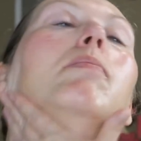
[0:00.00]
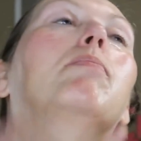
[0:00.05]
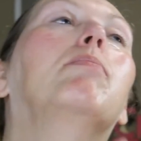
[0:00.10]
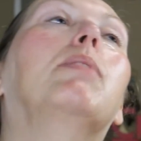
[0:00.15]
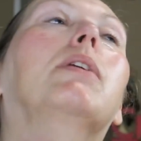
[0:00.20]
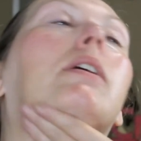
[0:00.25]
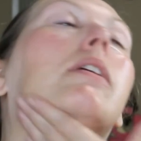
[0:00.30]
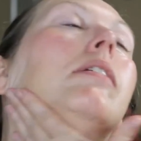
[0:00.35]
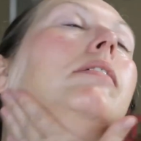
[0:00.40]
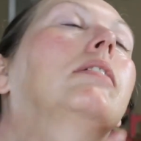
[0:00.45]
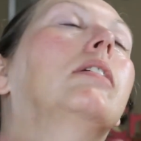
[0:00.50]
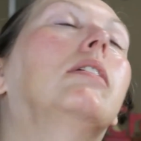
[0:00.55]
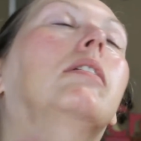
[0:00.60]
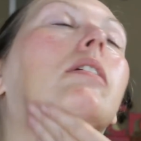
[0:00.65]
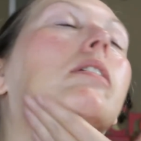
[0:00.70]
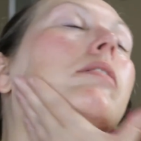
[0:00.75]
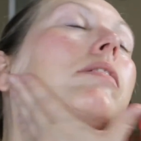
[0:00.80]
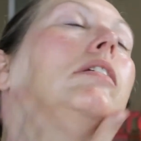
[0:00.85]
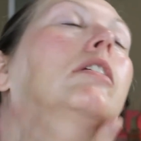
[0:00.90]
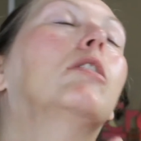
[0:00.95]
because it
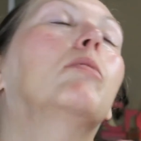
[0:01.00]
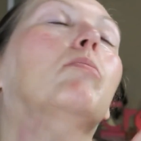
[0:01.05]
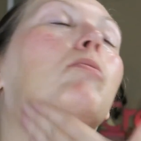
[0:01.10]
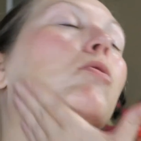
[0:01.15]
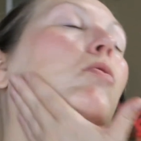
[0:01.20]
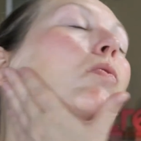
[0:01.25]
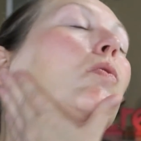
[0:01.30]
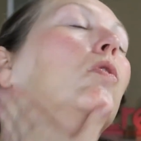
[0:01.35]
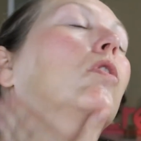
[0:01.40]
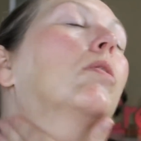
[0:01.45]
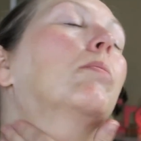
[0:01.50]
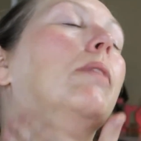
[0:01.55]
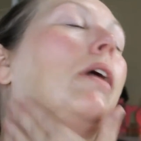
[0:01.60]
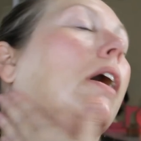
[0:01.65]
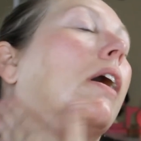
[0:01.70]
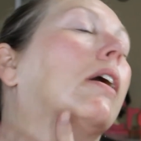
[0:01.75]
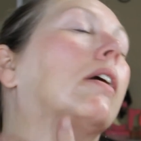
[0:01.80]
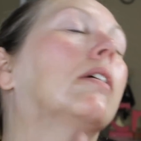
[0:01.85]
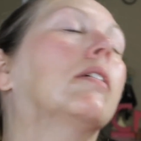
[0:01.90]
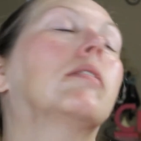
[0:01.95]
doesn't absorb
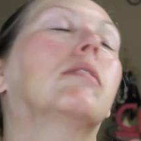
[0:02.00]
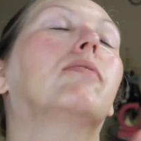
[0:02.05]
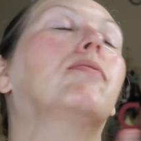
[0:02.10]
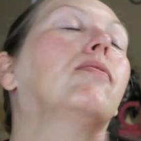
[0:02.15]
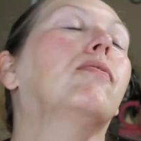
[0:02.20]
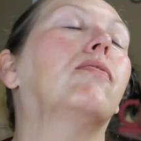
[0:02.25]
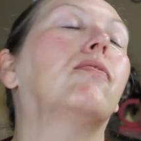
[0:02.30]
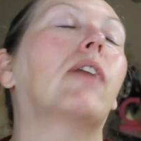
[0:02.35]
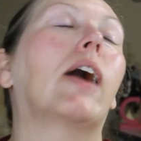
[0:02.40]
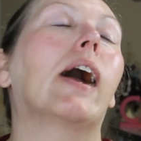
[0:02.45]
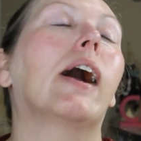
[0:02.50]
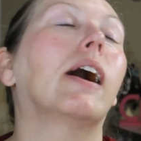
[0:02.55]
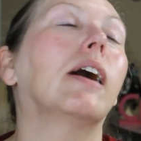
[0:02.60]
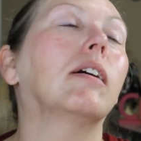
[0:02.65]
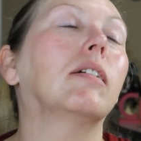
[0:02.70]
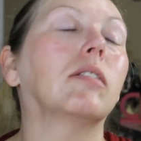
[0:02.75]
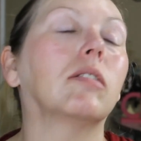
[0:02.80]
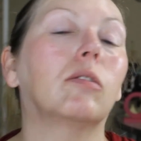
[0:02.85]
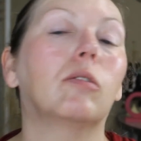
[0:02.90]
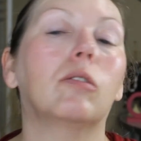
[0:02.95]
as
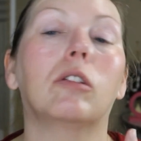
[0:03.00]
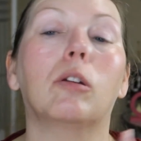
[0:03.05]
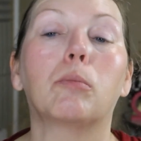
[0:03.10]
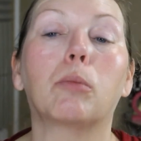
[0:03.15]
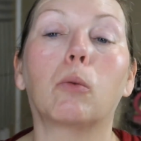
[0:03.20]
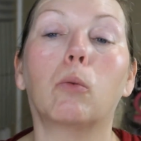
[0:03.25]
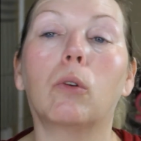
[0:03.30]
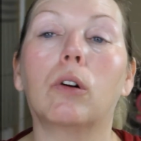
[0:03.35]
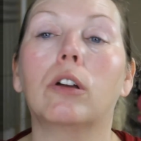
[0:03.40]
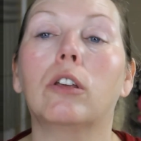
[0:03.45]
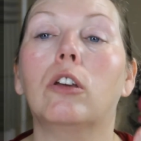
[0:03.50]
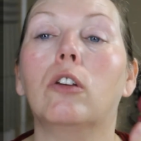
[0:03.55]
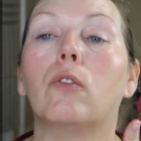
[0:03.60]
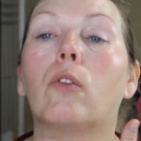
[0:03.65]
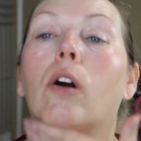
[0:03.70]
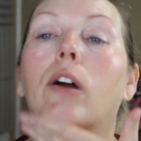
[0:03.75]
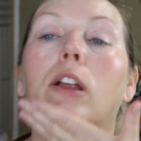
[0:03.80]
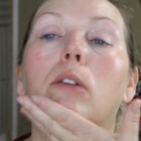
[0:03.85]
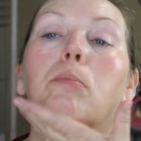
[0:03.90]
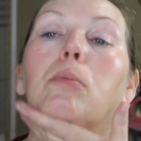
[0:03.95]
fast. Number one, you've
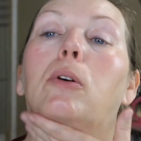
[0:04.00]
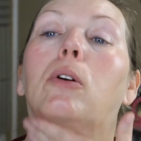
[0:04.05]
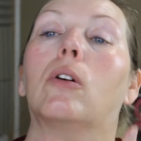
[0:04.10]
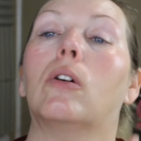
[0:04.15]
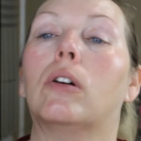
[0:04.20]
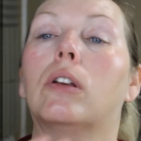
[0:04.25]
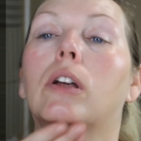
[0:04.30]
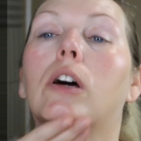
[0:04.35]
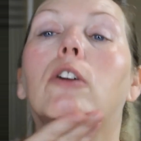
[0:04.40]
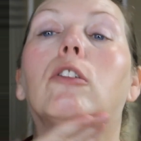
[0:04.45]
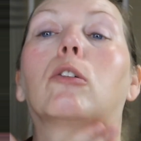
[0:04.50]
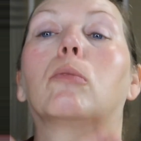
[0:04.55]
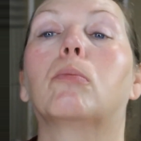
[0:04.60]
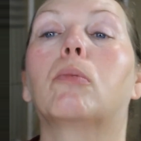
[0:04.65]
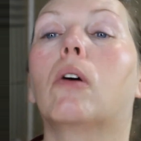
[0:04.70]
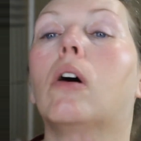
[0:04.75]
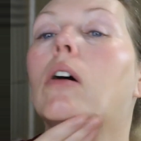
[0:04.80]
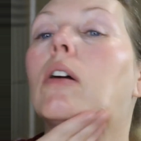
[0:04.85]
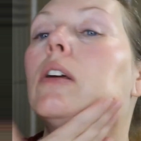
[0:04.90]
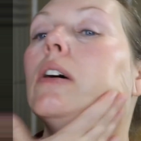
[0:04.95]
already put on other
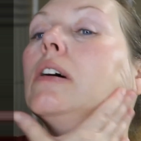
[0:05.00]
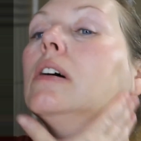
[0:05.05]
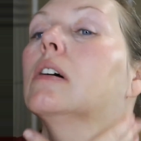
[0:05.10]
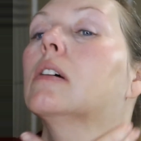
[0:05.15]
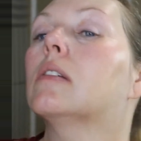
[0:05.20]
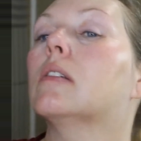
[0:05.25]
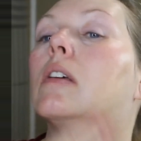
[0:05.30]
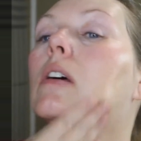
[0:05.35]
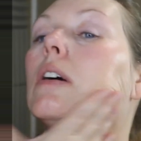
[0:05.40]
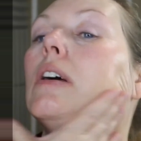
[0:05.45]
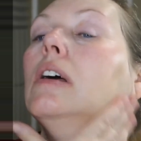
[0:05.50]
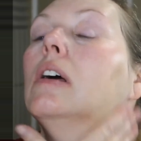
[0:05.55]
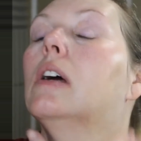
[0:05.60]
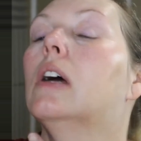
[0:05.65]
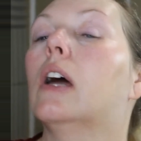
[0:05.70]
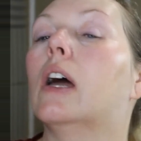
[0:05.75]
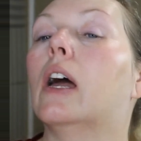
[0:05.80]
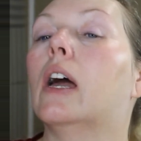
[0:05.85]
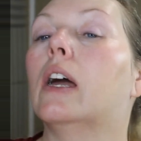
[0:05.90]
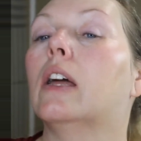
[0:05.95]
products.
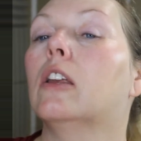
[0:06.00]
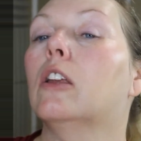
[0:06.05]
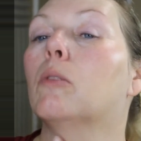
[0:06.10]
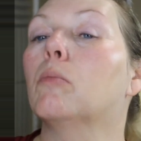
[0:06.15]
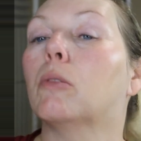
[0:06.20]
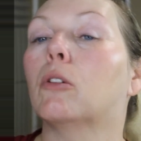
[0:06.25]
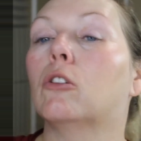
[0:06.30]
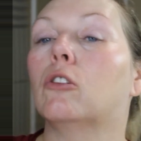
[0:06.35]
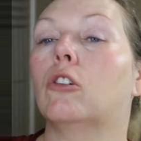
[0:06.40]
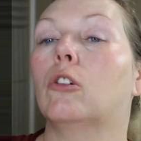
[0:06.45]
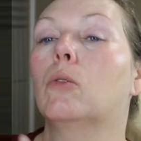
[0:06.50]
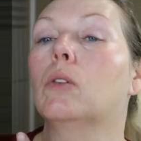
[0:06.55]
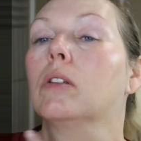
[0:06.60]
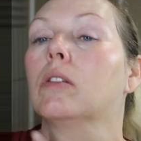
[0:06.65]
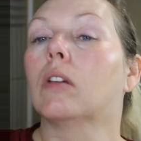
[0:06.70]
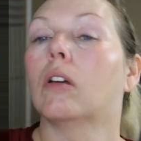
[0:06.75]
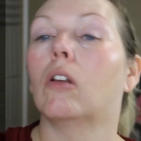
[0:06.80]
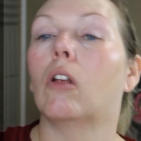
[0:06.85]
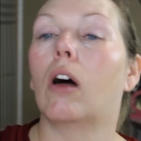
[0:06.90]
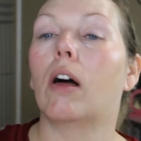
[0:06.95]
And number two, it's
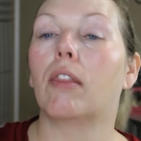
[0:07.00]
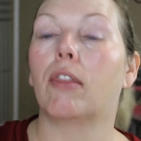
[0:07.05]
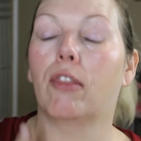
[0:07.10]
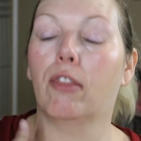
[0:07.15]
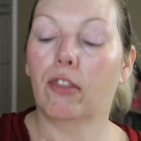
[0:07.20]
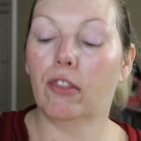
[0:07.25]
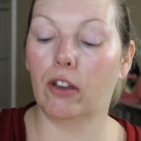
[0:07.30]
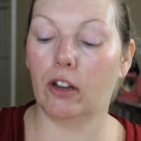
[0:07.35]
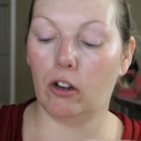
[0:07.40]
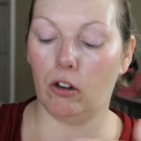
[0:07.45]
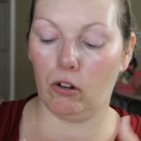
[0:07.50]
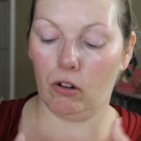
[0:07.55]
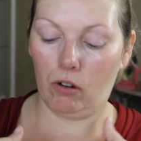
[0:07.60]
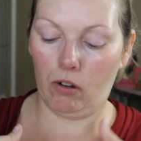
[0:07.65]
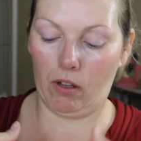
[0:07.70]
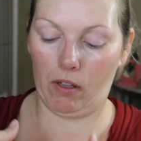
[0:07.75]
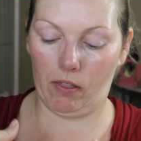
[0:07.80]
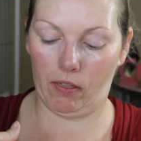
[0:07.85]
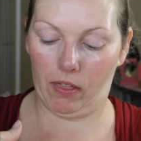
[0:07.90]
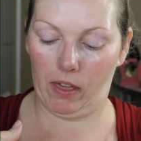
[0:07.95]
a lot
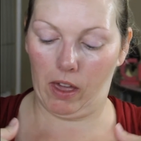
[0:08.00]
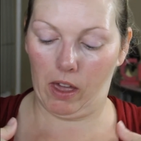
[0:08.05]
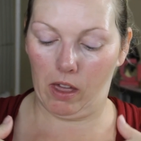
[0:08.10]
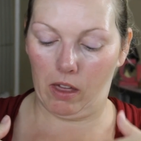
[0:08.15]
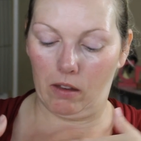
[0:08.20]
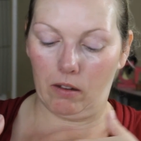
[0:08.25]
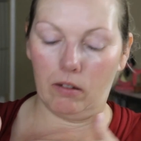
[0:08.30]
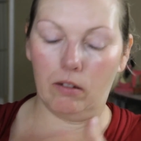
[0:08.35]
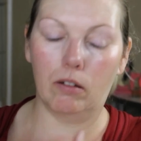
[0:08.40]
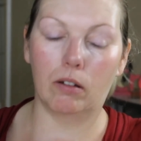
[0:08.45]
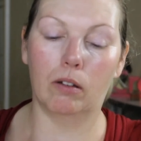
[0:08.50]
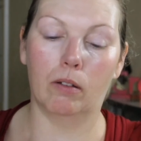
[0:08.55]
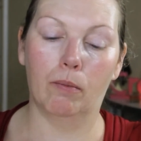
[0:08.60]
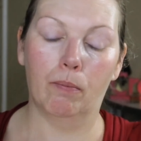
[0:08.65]
thicker than